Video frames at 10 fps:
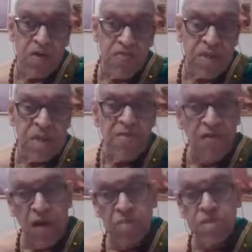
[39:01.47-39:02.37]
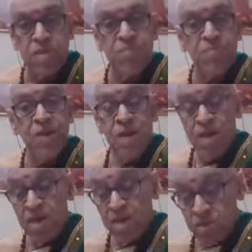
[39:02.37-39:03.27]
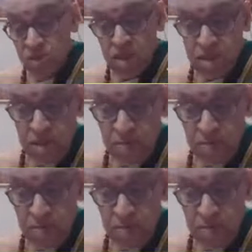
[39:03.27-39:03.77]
of the three forms. So this is the